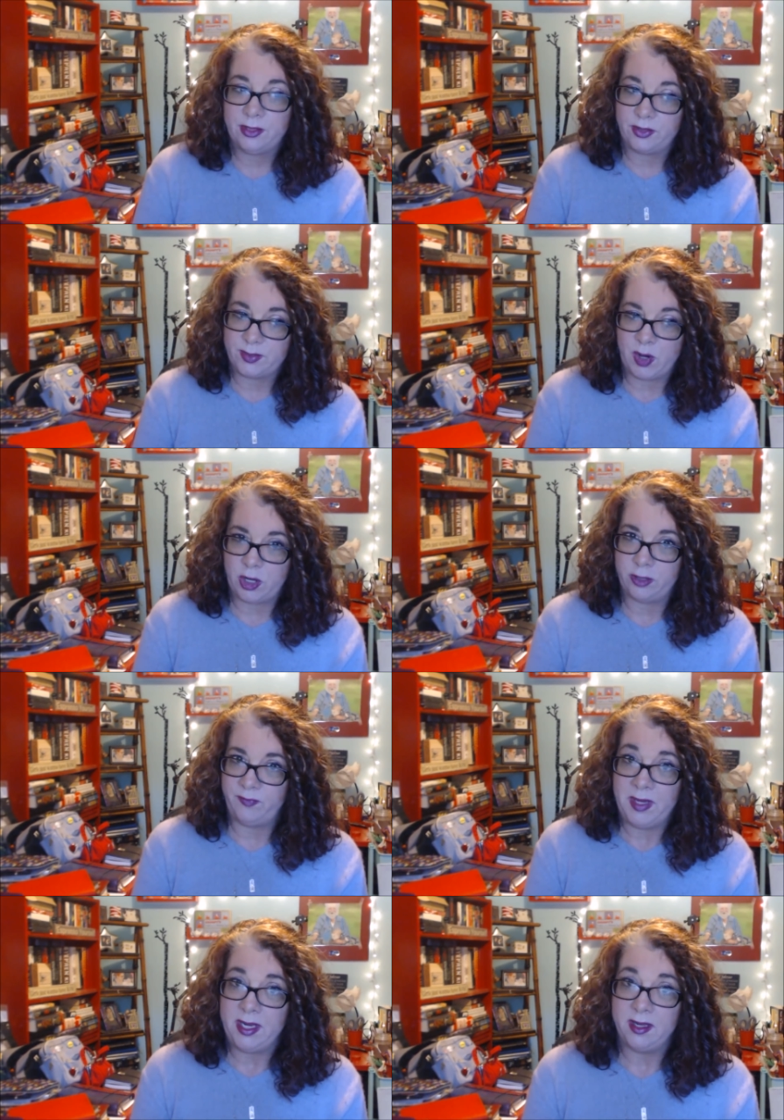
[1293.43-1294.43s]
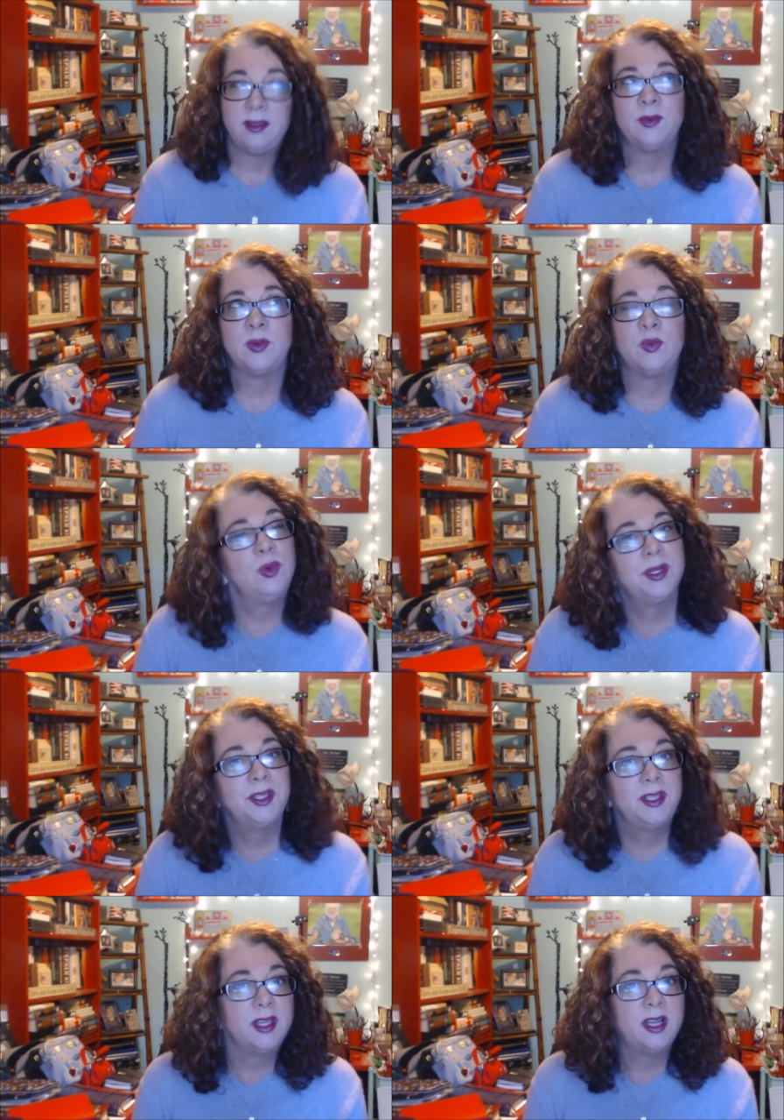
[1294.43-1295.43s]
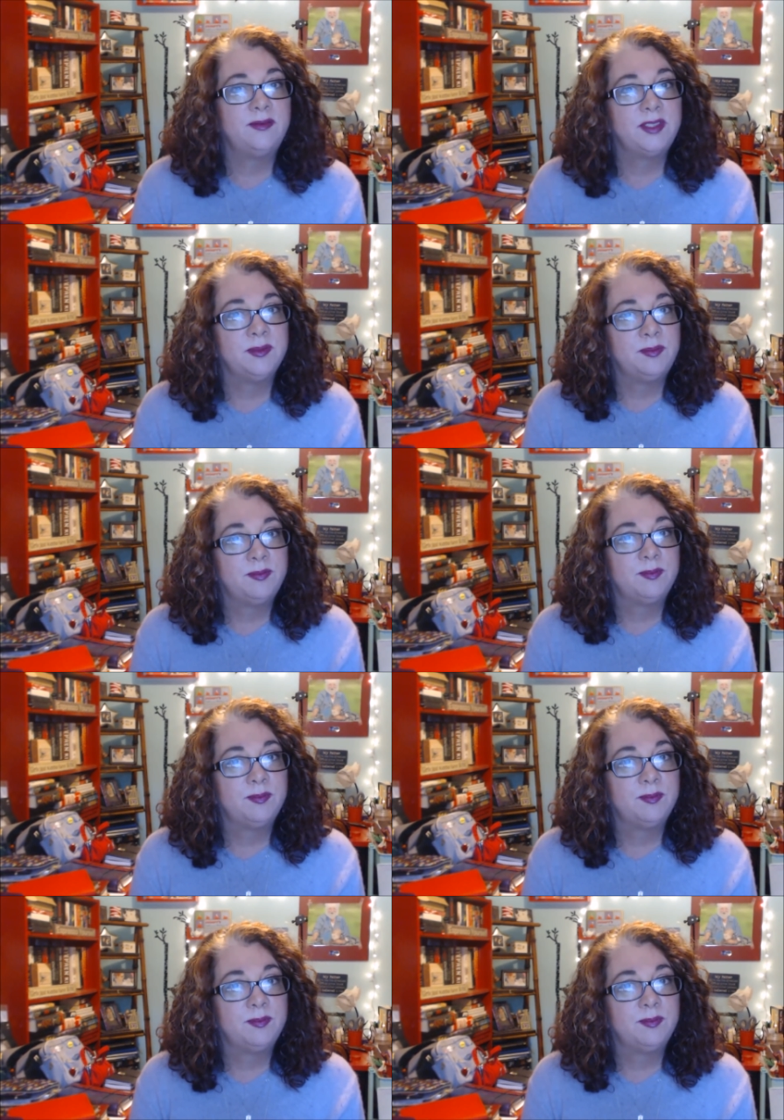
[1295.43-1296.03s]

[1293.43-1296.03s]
there's a part of me that would really love to